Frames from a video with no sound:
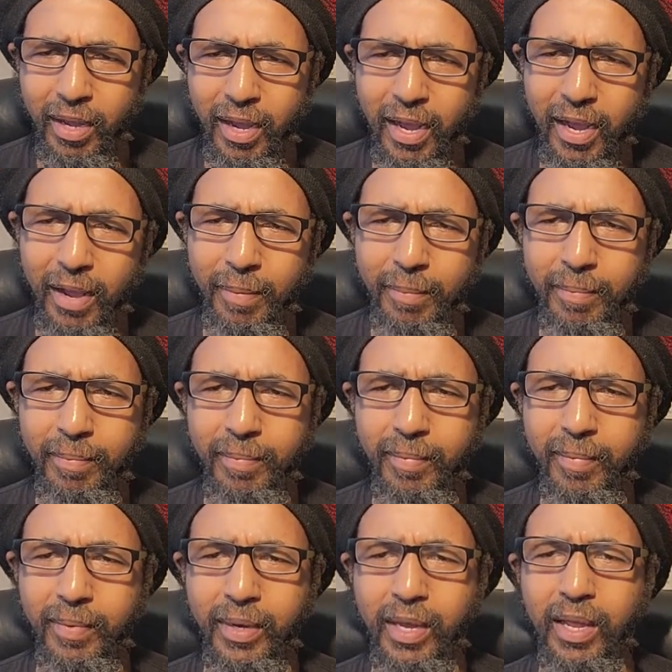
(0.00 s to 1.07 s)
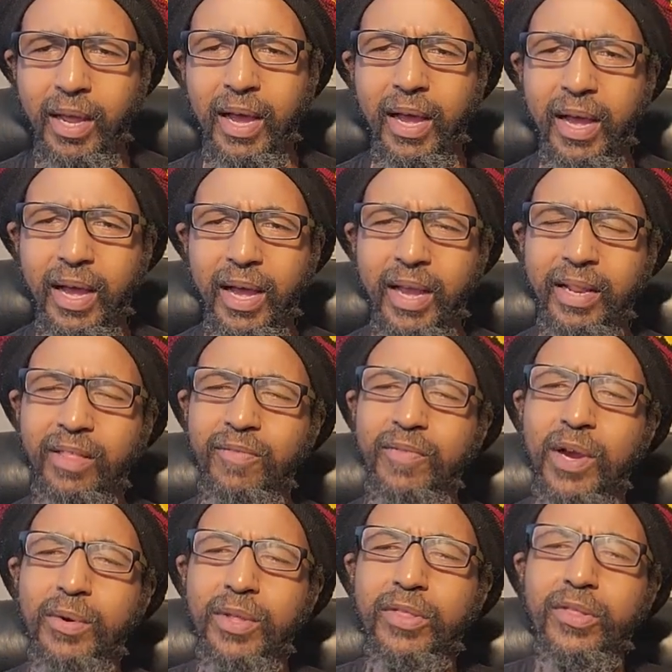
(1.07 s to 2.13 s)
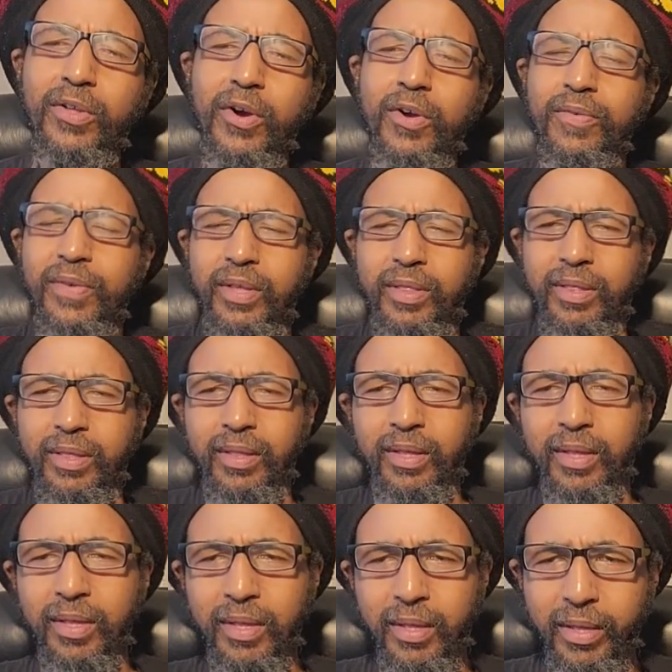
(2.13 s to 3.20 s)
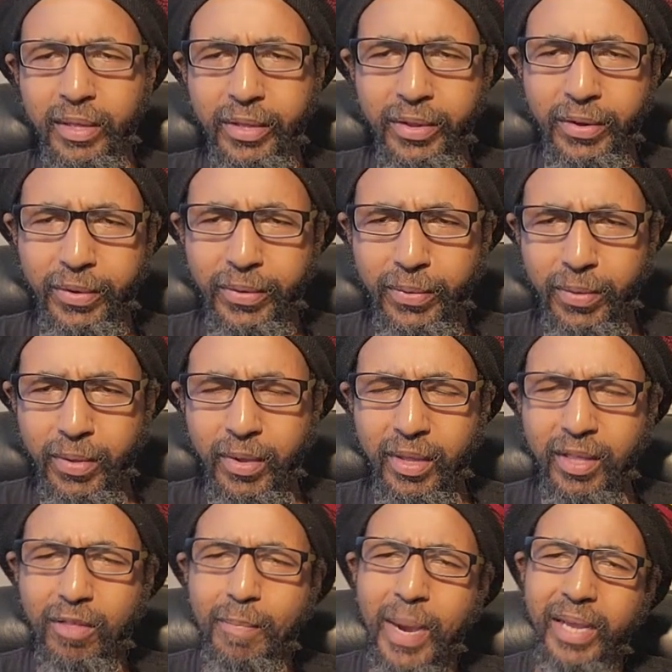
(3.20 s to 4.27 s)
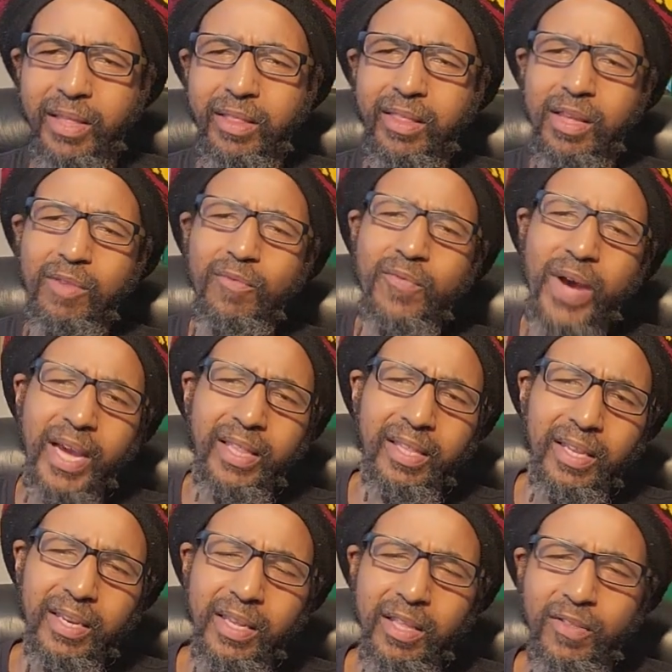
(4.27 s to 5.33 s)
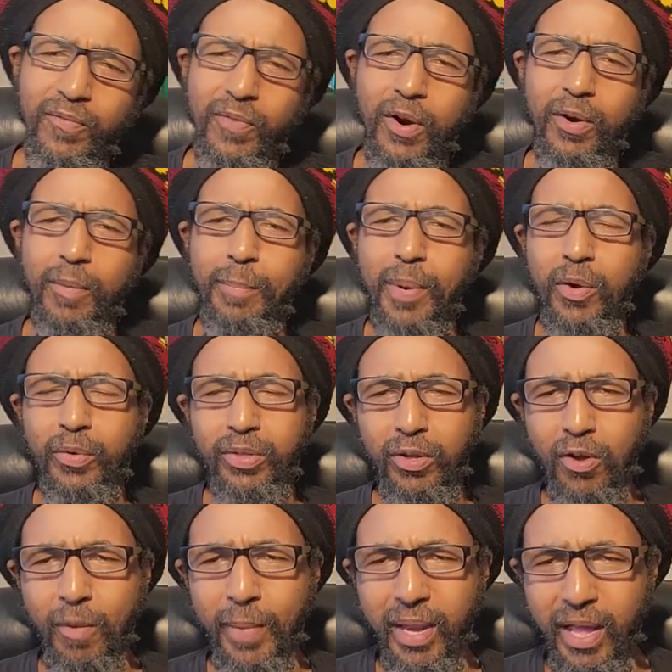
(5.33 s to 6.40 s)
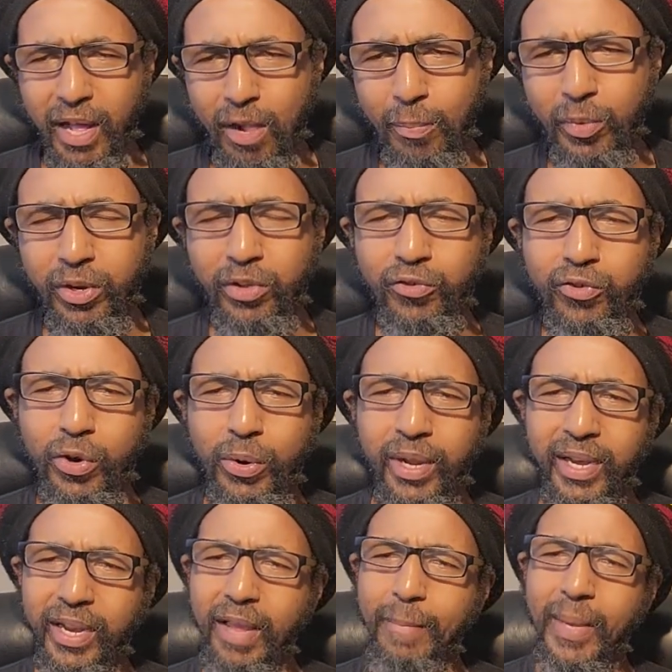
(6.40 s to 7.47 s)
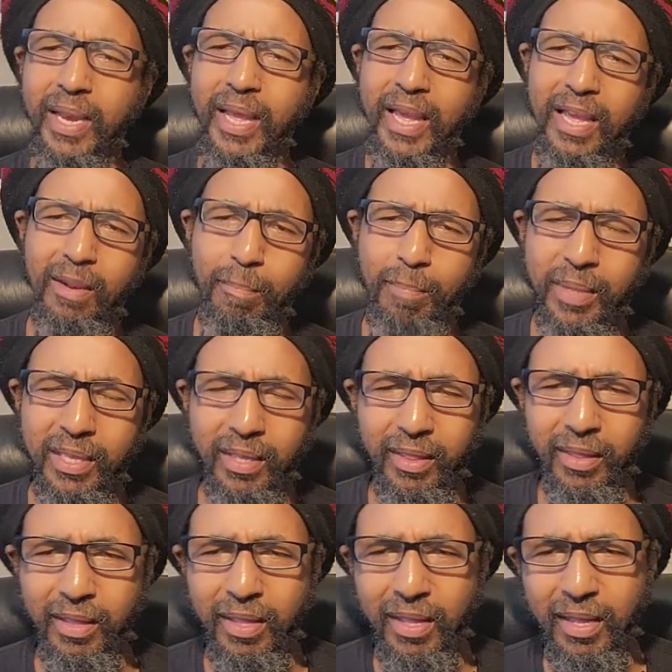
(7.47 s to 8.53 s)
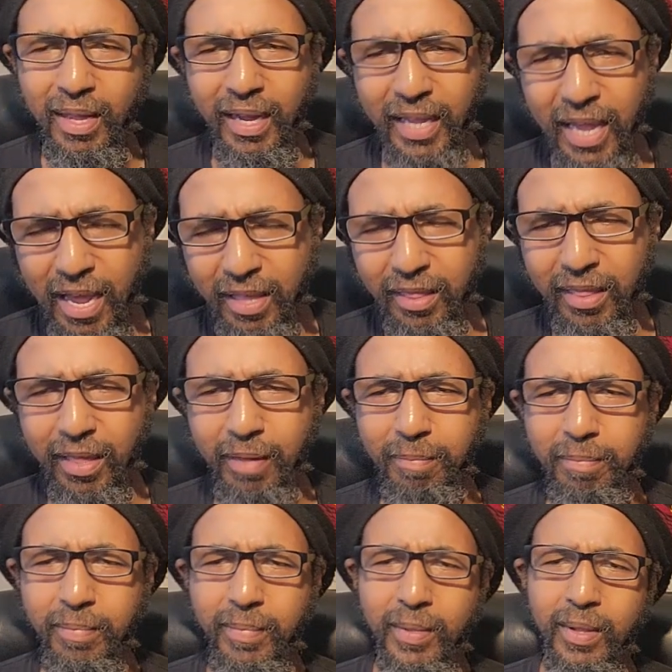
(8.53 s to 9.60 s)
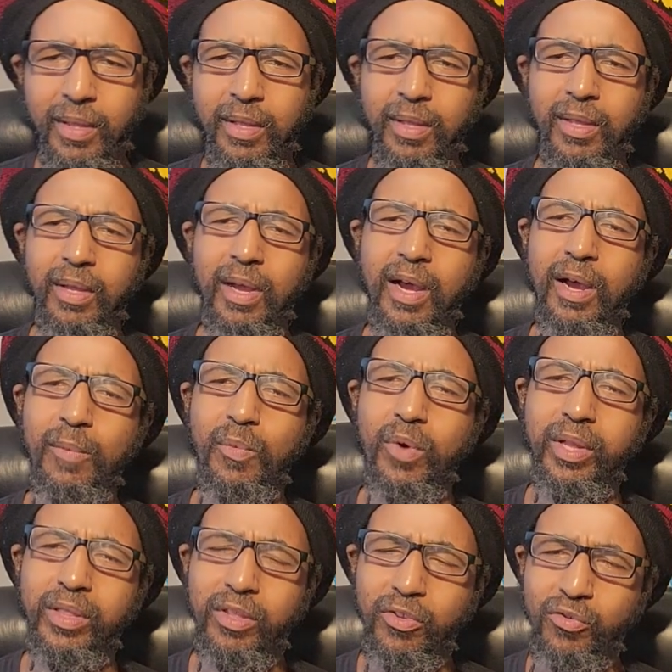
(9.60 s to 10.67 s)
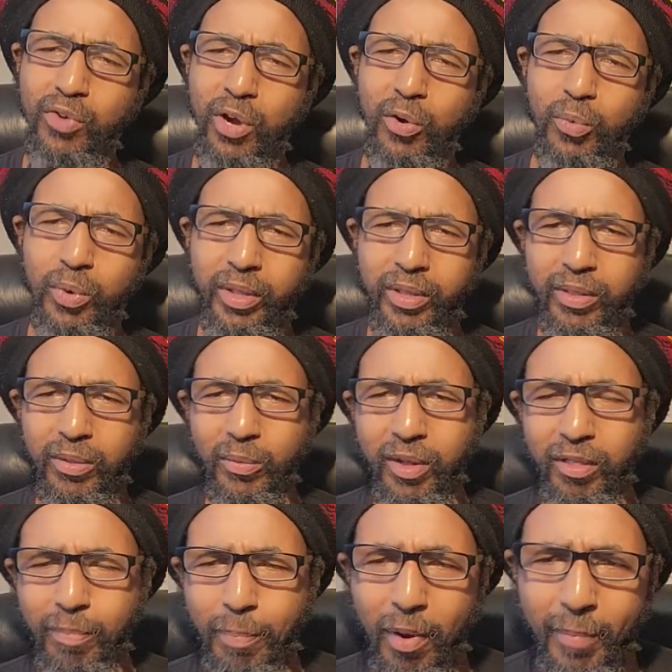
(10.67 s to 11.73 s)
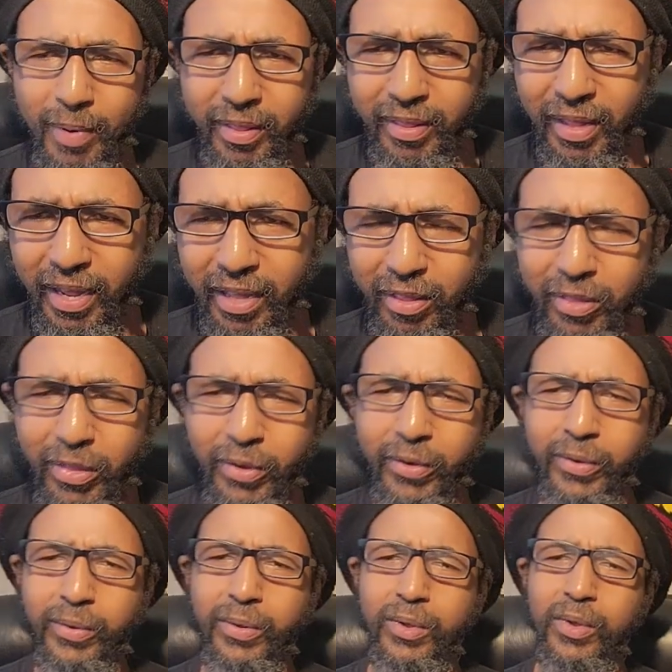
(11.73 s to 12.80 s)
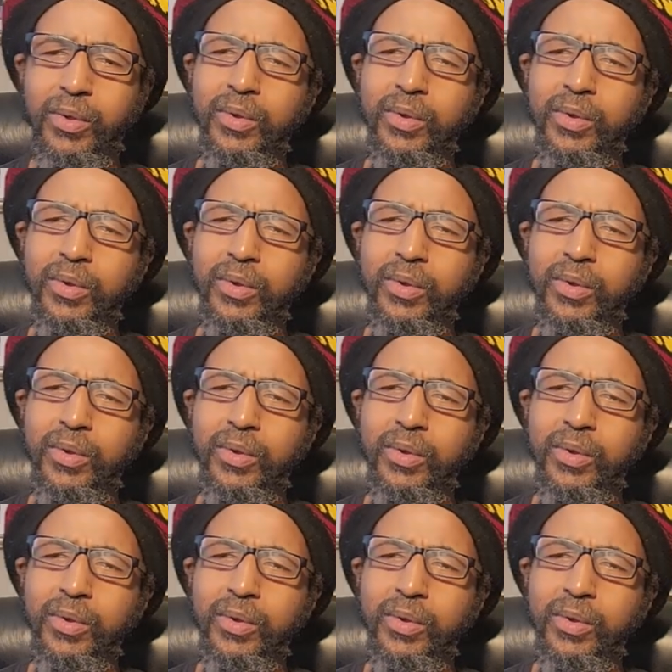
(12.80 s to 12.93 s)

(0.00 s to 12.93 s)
And it's very surface, you know. His Majesty invited these foreign powers to come and help with the drought, and they made a hit piece against him once the drought was publicized. So,